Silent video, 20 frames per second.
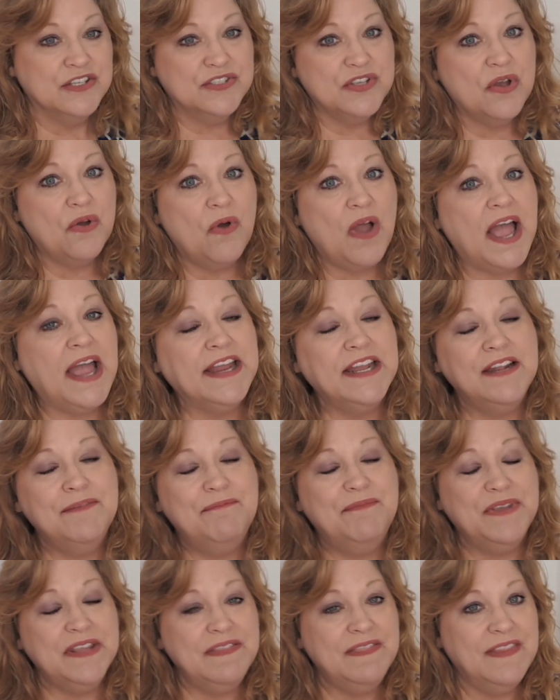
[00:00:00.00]
So
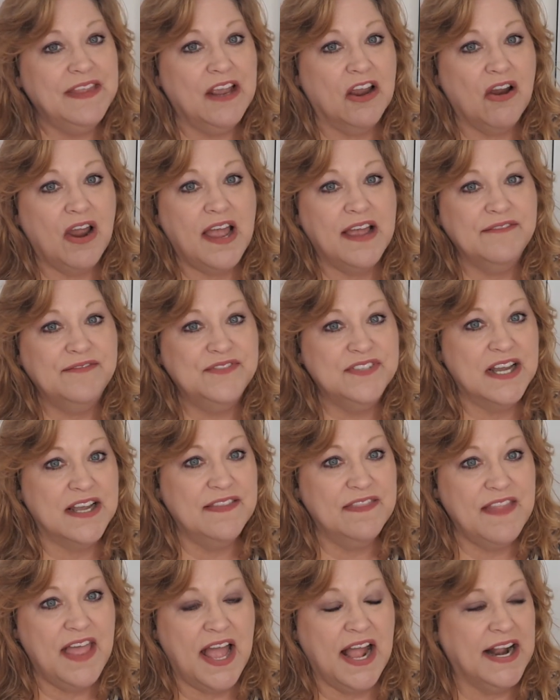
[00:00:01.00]
I've been there. I've
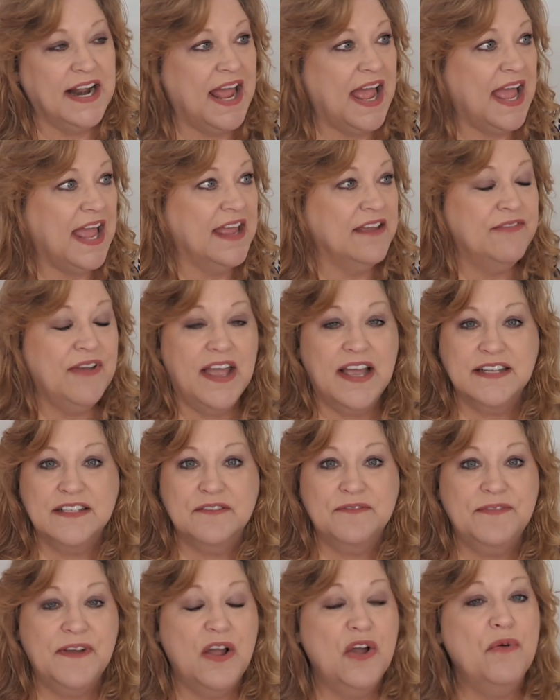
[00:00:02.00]
done that. I've had
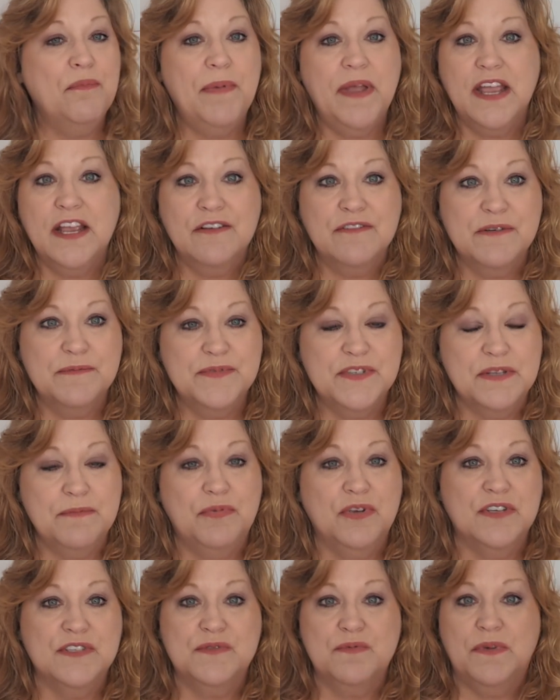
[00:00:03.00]
to file bankruptcy
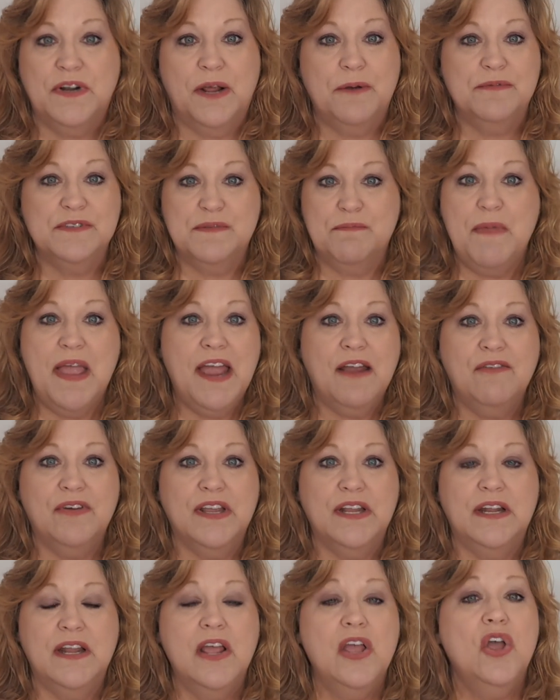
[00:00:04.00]
because when I was
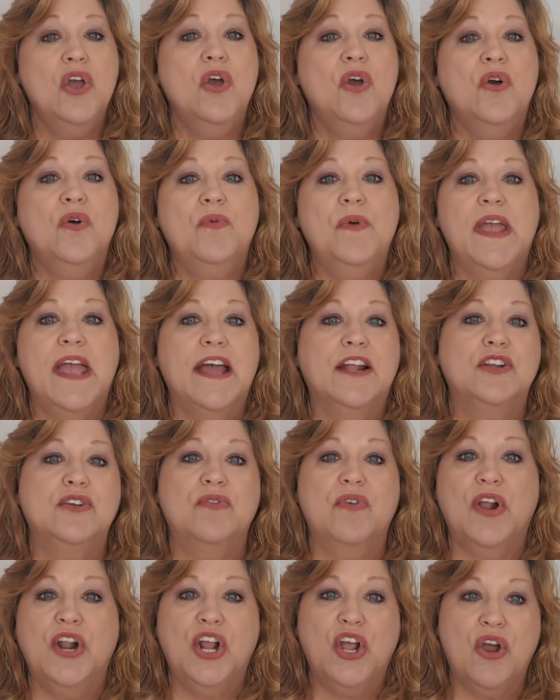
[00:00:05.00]
married, we had
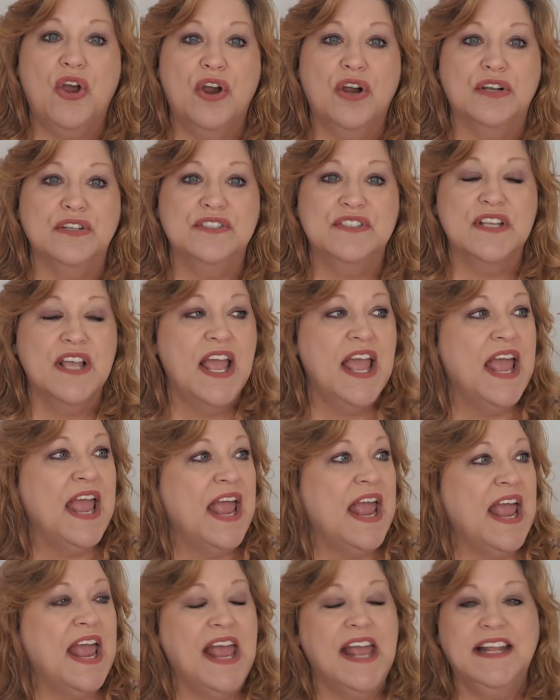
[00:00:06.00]
credit cards.
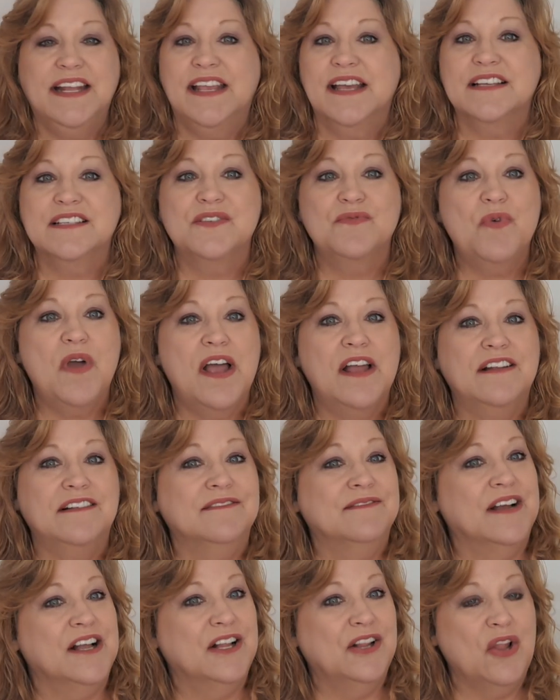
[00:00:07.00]
And guess what?
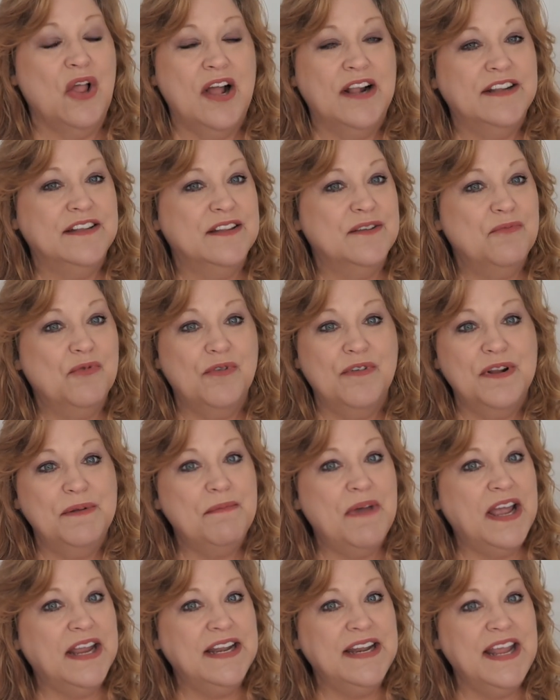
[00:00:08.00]
A lot of them were
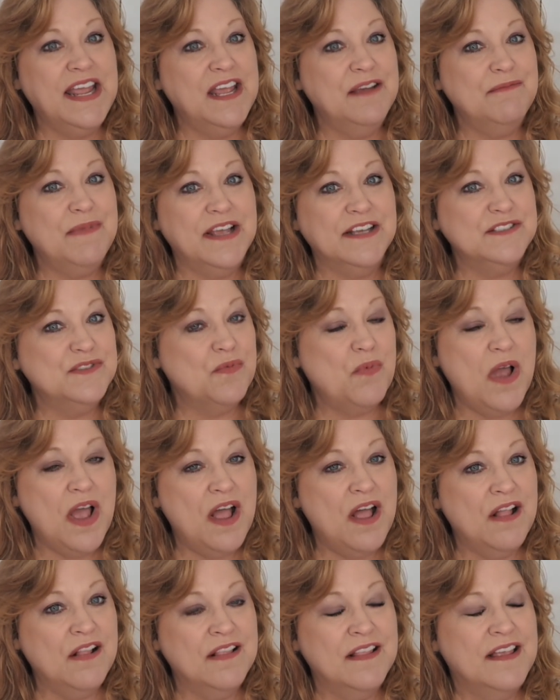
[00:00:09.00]
in my name as
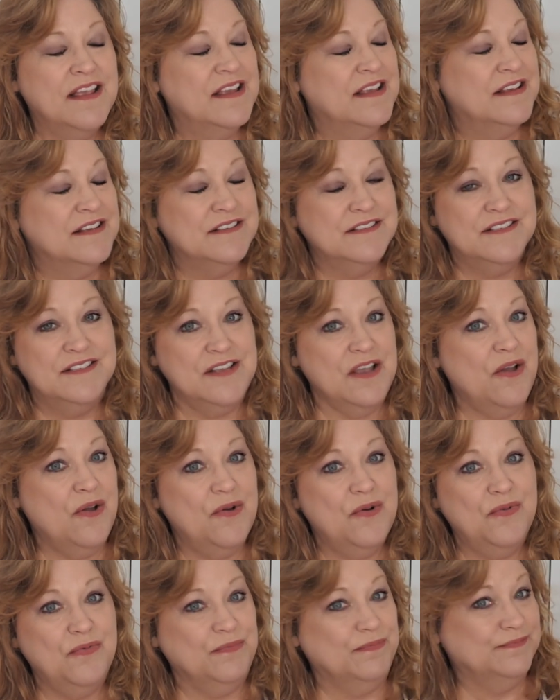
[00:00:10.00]
well.
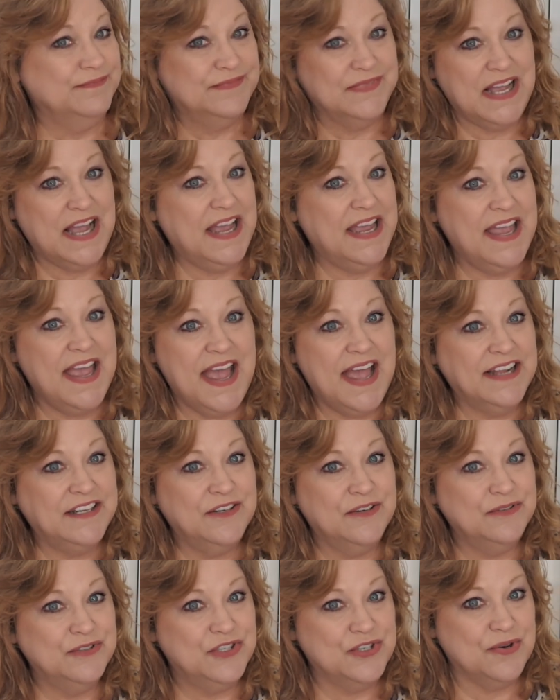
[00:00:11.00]
So I had
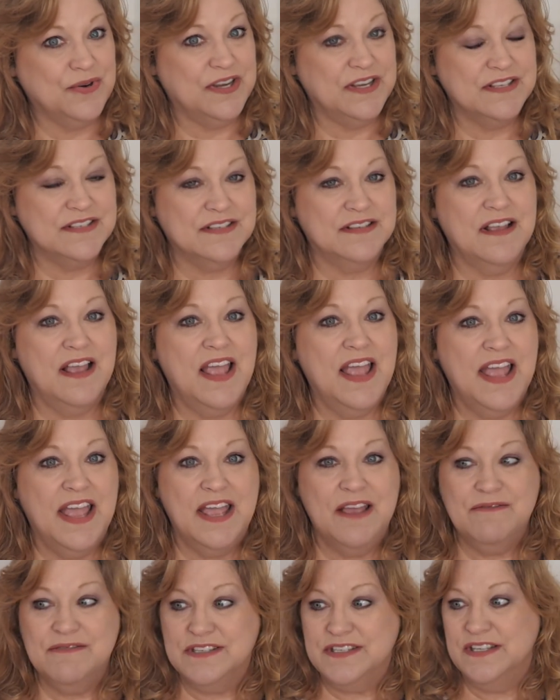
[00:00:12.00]
no choice.
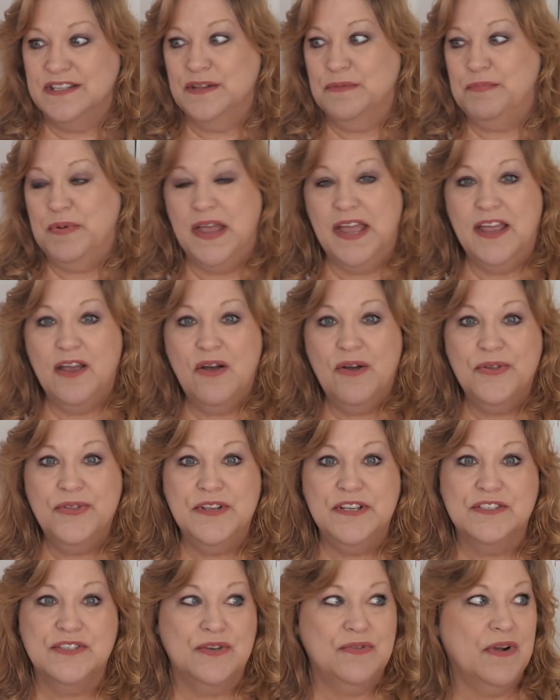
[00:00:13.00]
It was either pay all
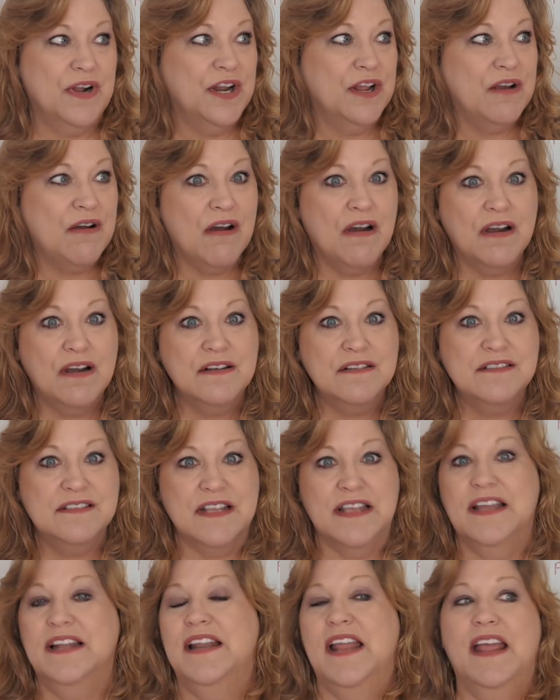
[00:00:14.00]
these credit
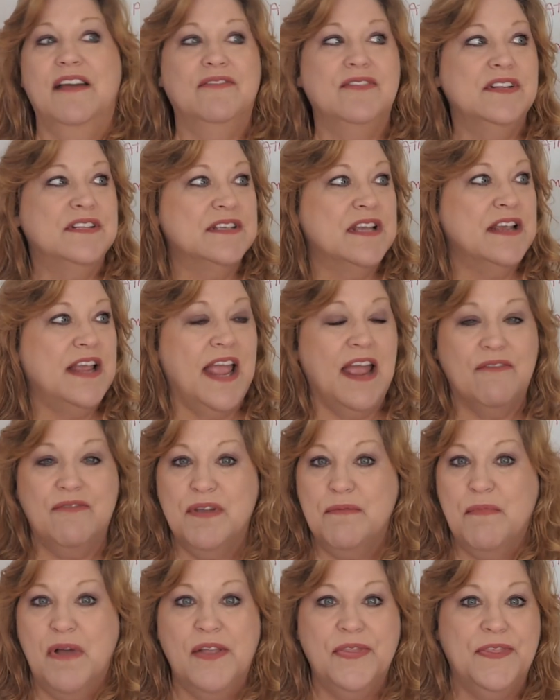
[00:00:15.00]
cards and
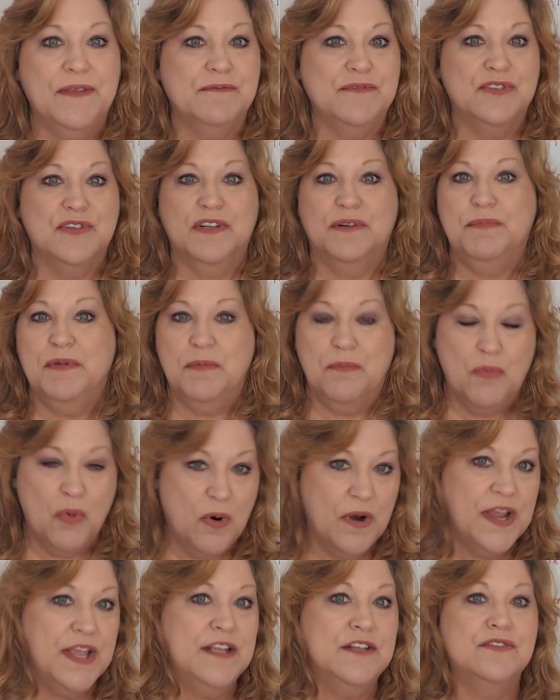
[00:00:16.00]
every month it was going to be
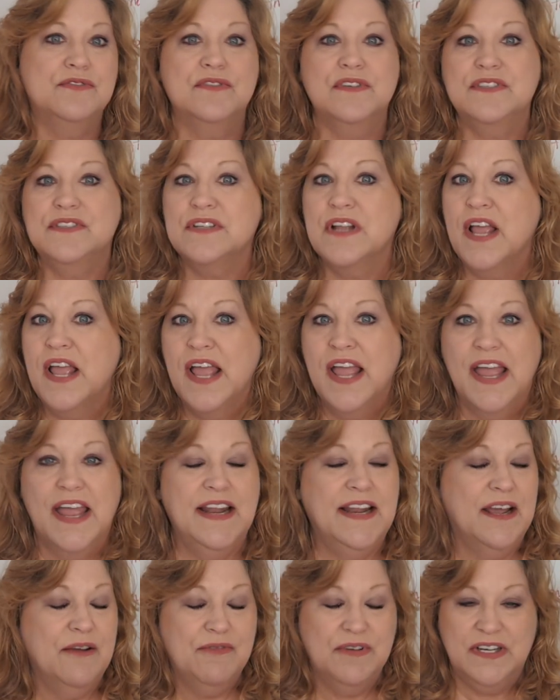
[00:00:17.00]
more interest
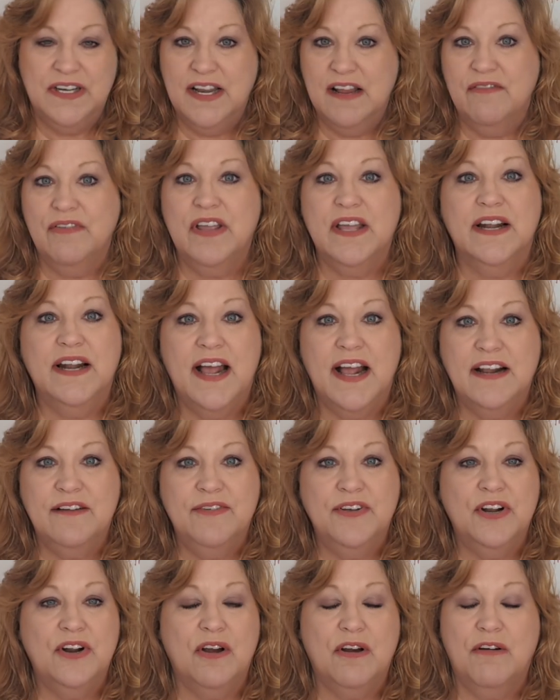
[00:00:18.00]
and I would never get out
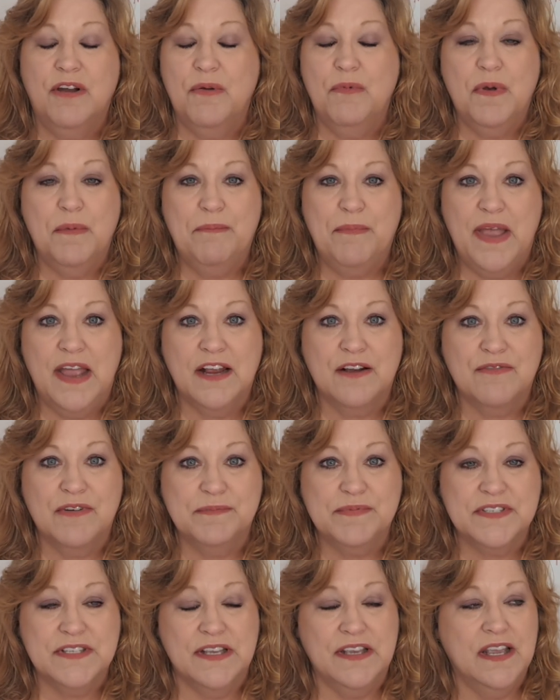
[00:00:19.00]
of it, or I went
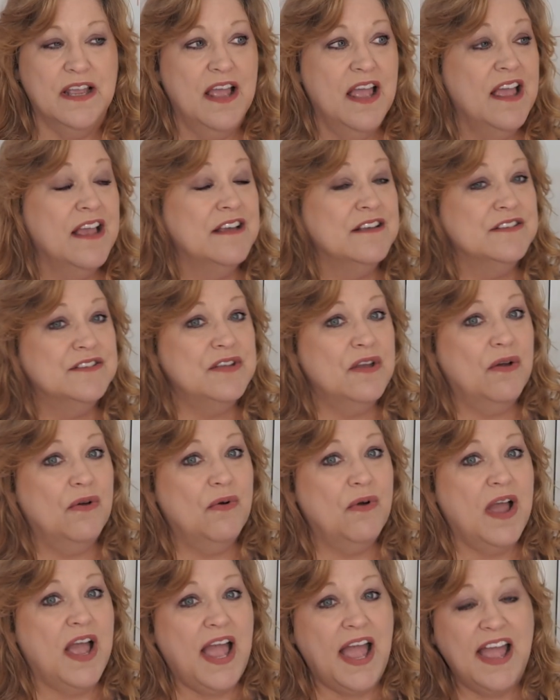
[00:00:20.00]
bankruptcy.
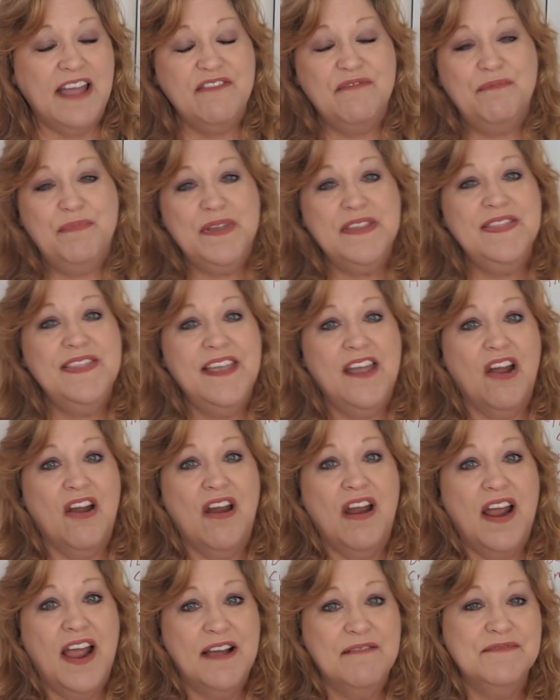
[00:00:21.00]
So I've been
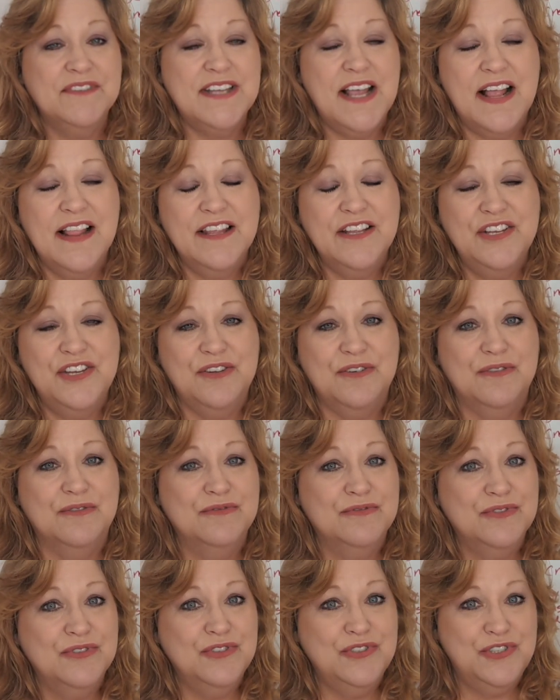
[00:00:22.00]
there. I'm telling you,
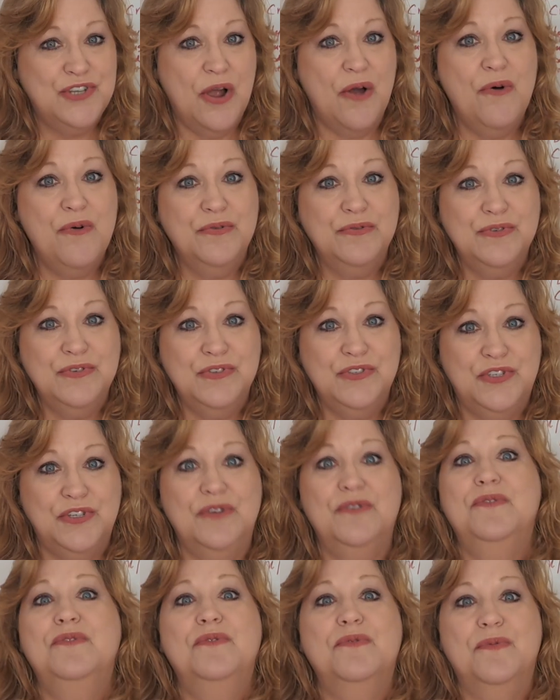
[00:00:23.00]
don't
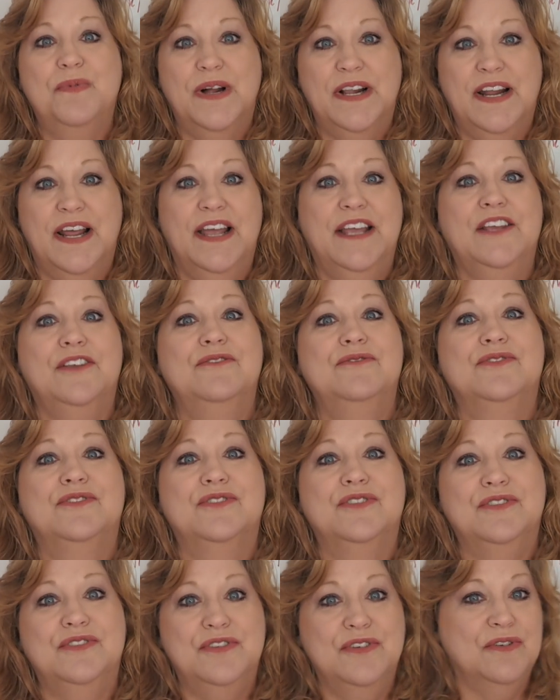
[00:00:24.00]
do what I
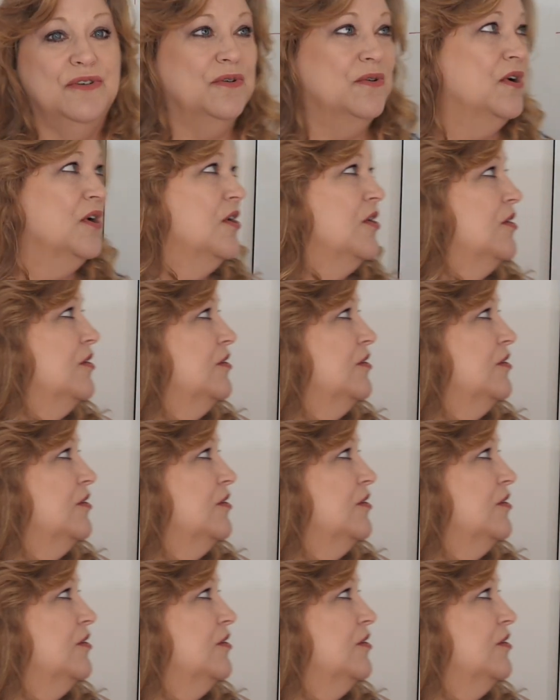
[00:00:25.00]
used to do.